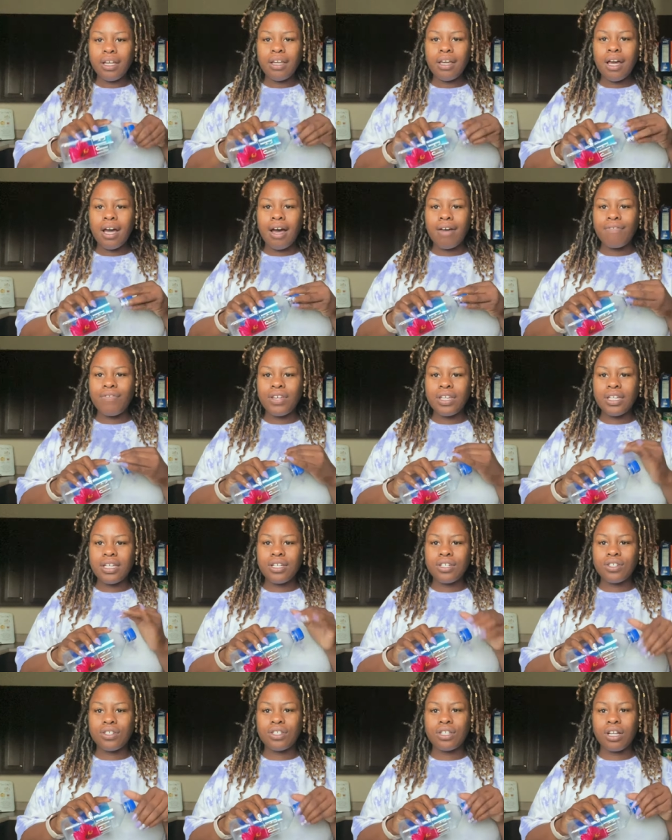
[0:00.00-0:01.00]
I
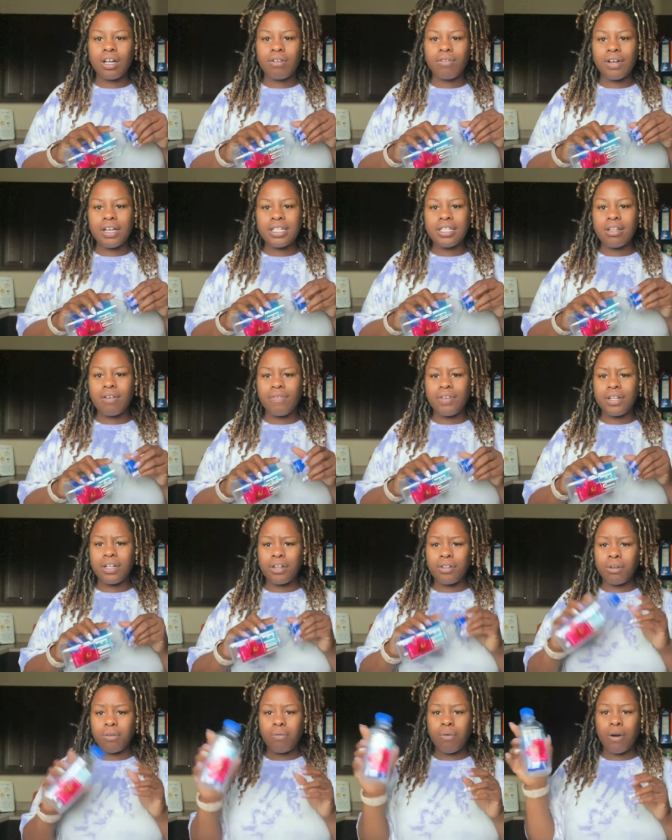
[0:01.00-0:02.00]
finished a rest of
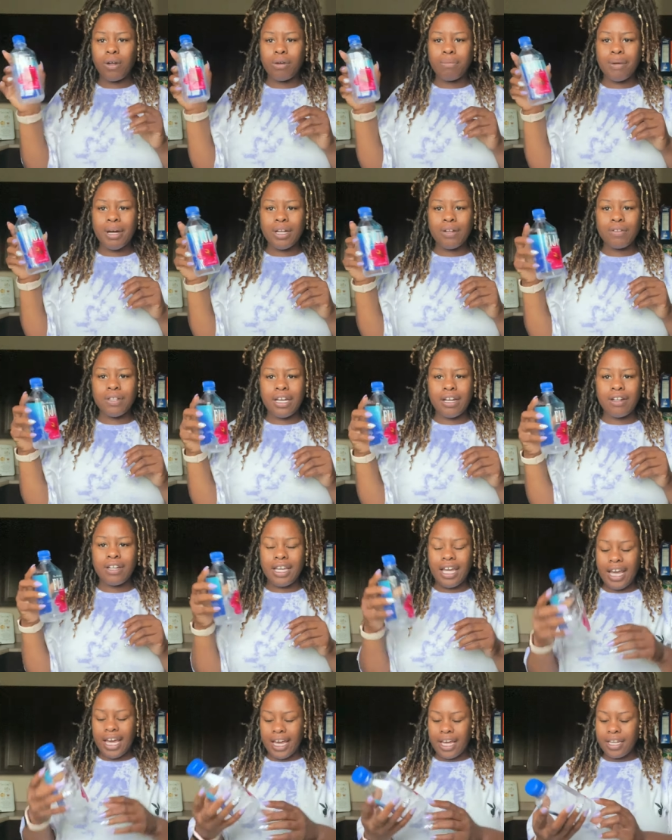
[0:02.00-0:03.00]
another water bottle that I
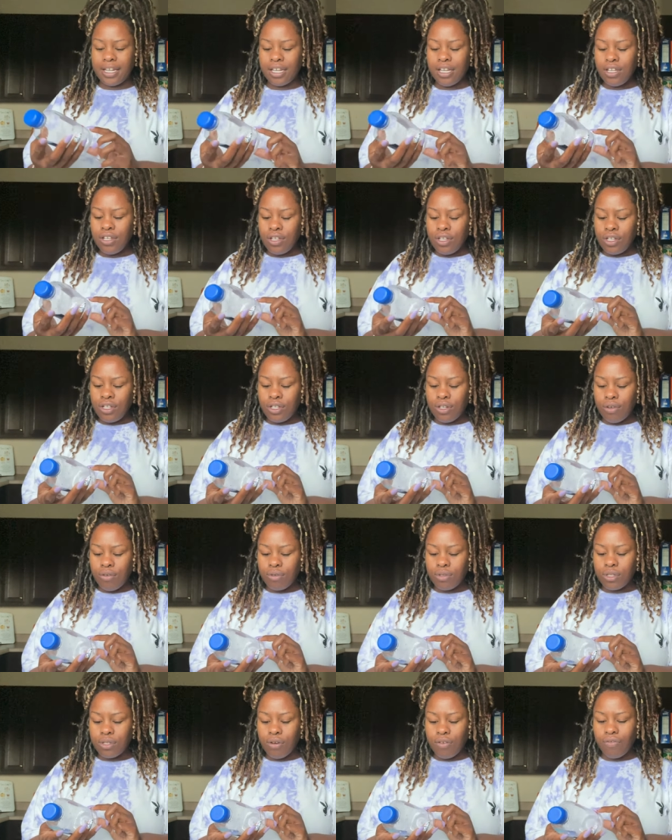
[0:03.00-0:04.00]
already had.
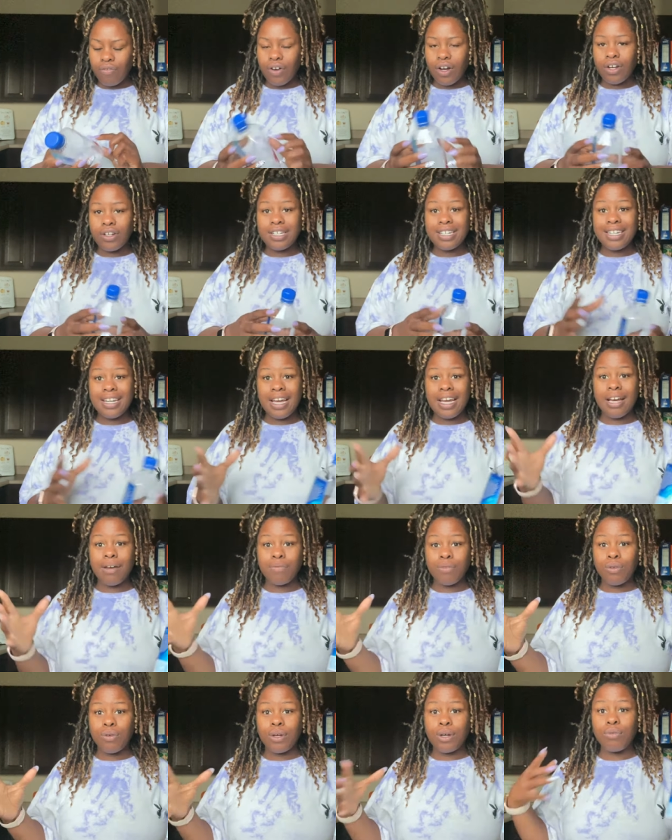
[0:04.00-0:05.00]
So far today, I'm
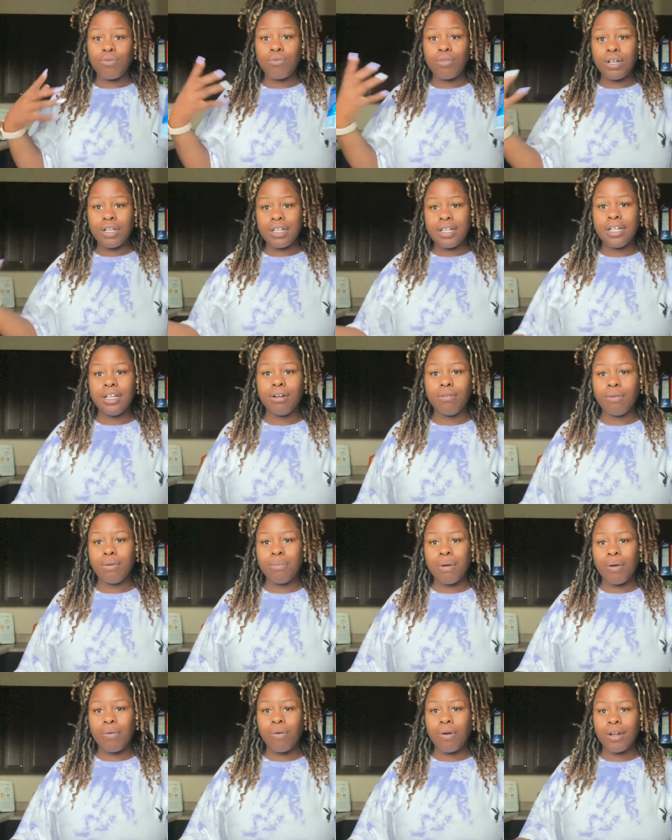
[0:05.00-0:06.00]
doing really good with
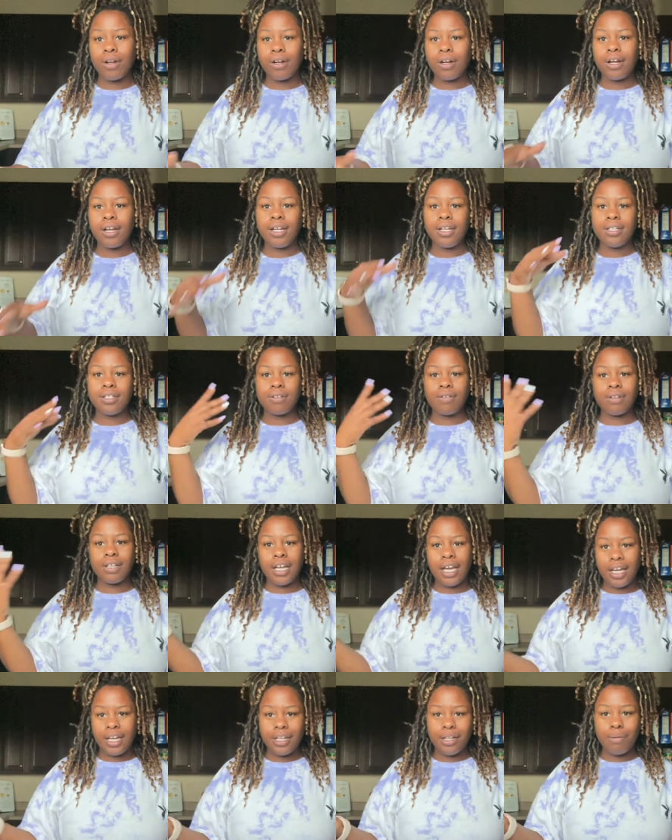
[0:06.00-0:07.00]
my water, and it's
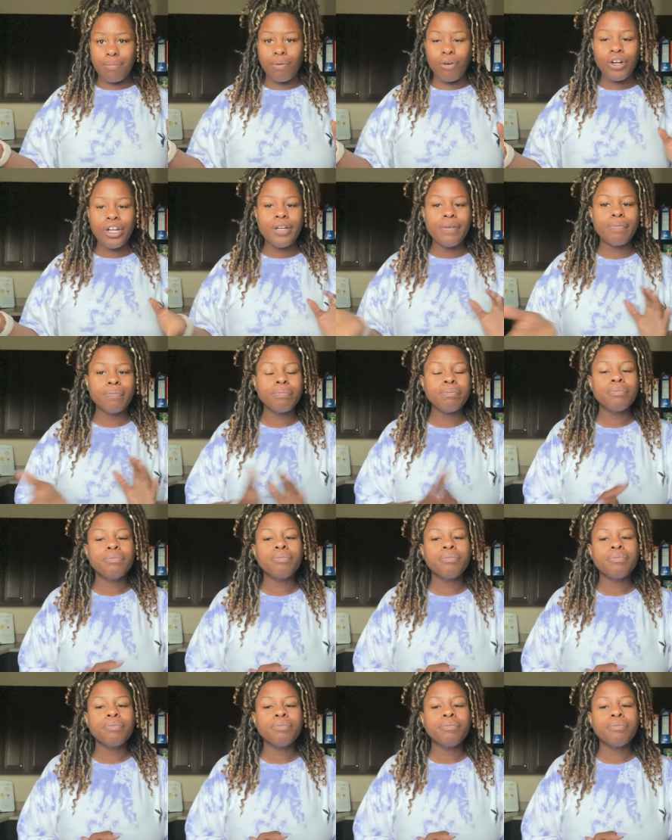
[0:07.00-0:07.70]
only 8 in the morning.